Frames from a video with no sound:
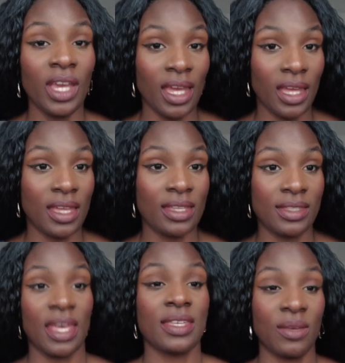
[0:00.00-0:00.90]
Is
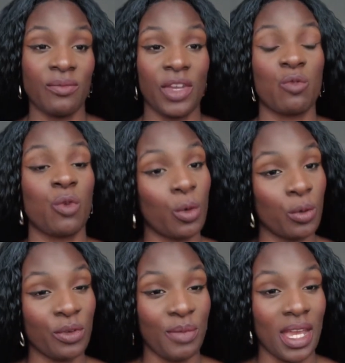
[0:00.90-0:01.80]
there something wrong
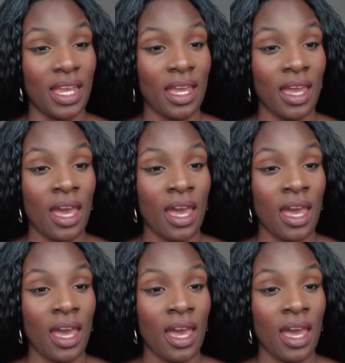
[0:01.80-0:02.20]
with me?